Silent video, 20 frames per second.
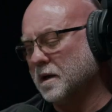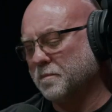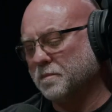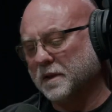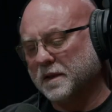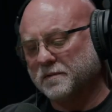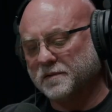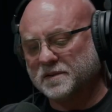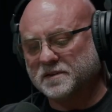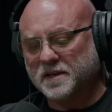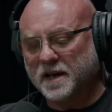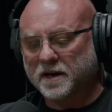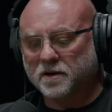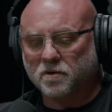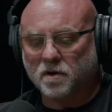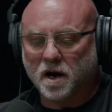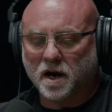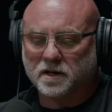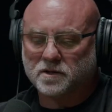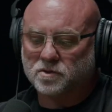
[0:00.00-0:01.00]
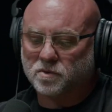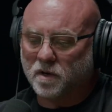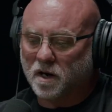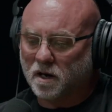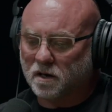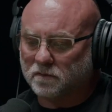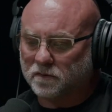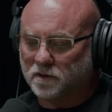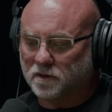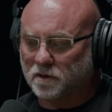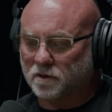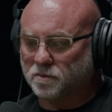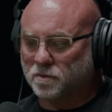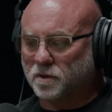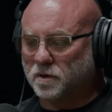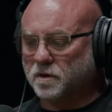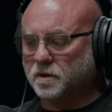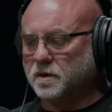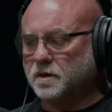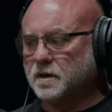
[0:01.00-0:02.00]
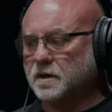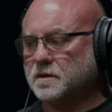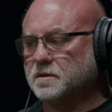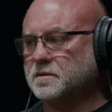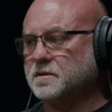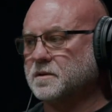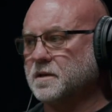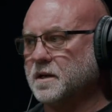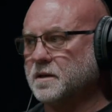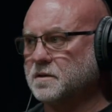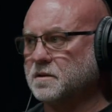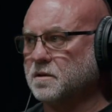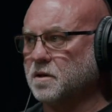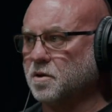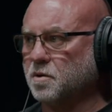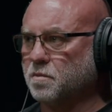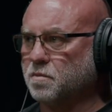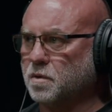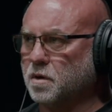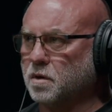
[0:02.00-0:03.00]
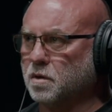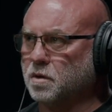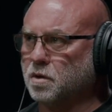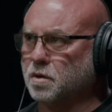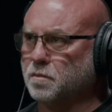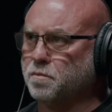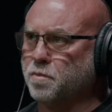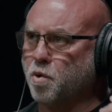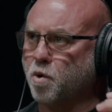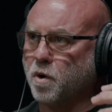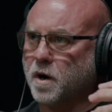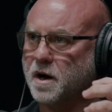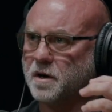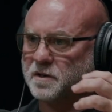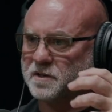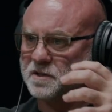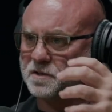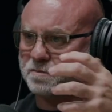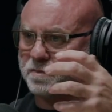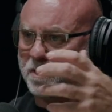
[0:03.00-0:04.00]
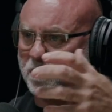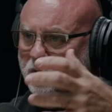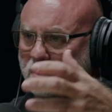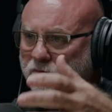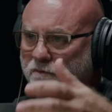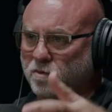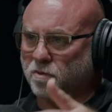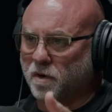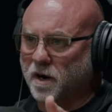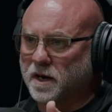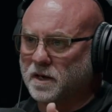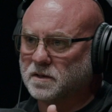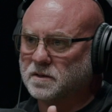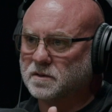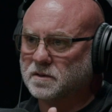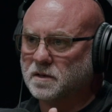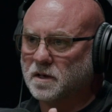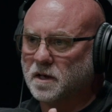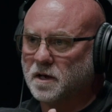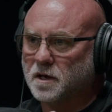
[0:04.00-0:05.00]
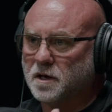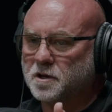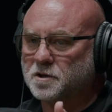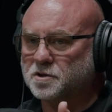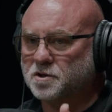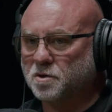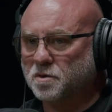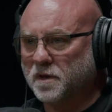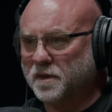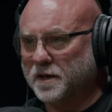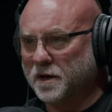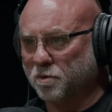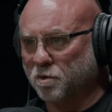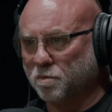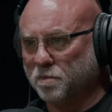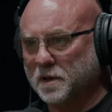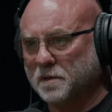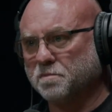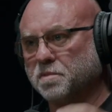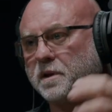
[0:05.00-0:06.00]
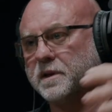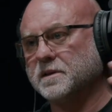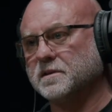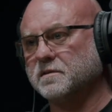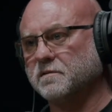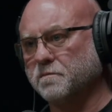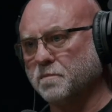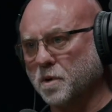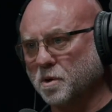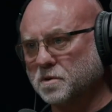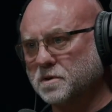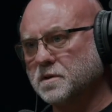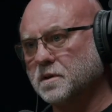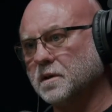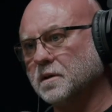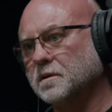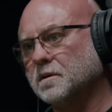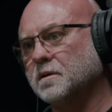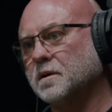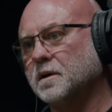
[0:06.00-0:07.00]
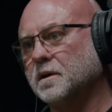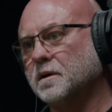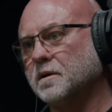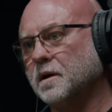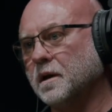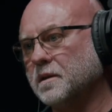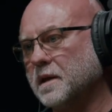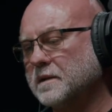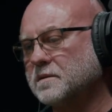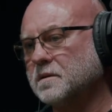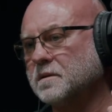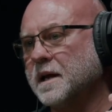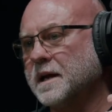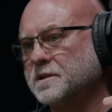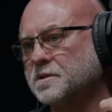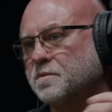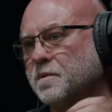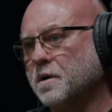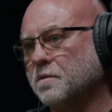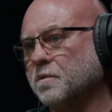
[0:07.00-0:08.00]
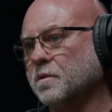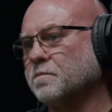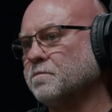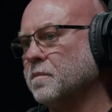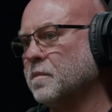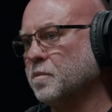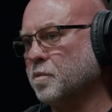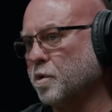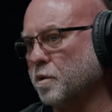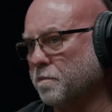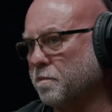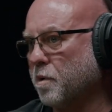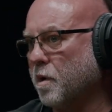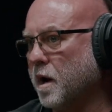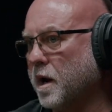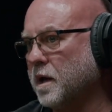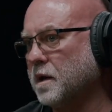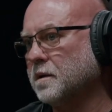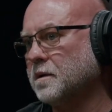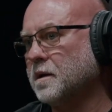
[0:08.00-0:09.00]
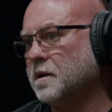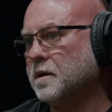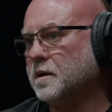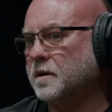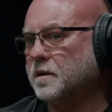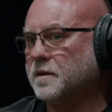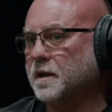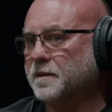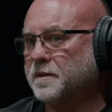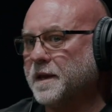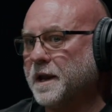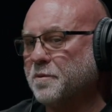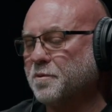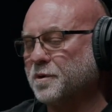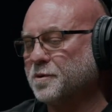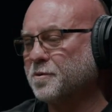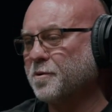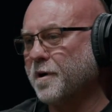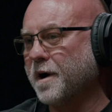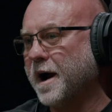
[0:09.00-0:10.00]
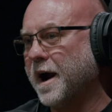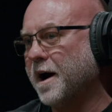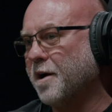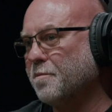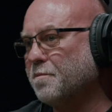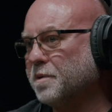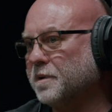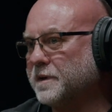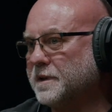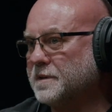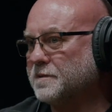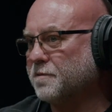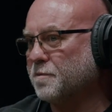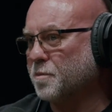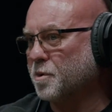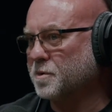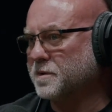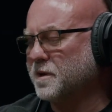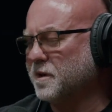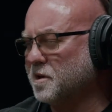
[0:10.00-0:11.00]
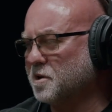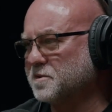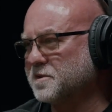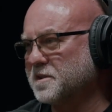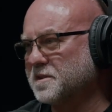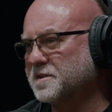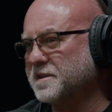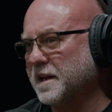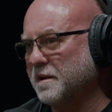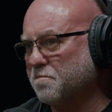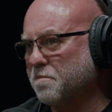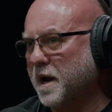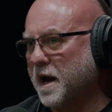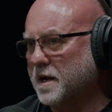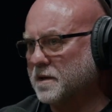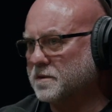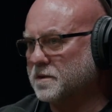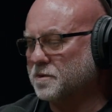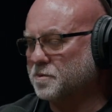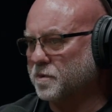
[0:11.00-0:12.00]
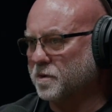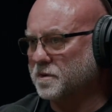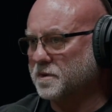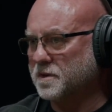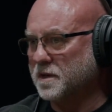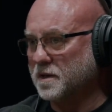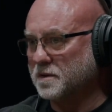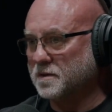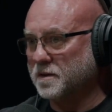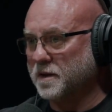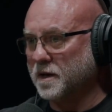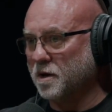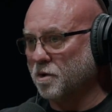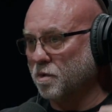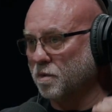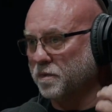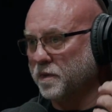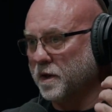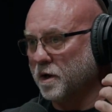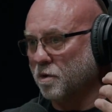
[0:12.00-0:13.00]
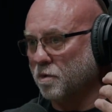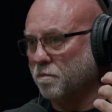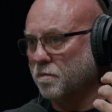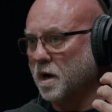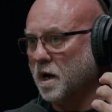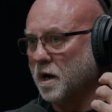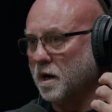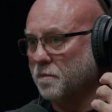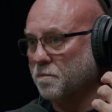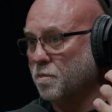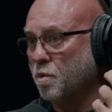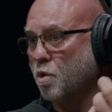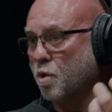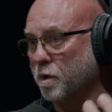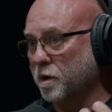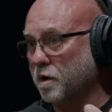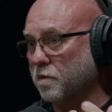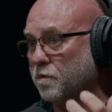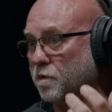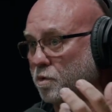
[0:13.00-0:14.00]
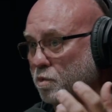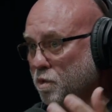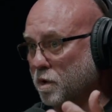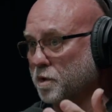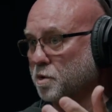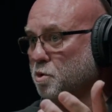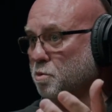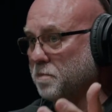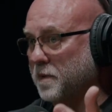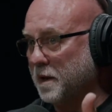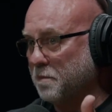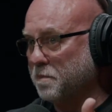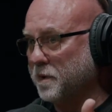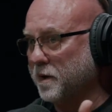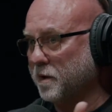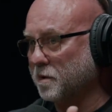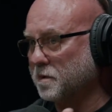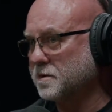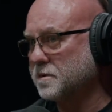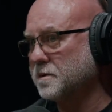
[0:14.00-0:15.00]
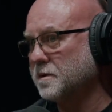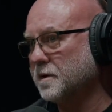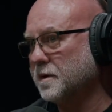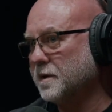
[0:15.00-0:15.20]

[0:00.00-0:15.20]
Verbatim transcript: believe it's Zechariah 12, you know, where it says, you know, pour out a spirit of grace mm-hmm. so that there will be pleas of mercy. And that's, that's what we're, we're praying, that they would cry out, pleas for mercy. You know, it's the same passage where it says they'll, they'll uh, mourn over the one whom they pierced.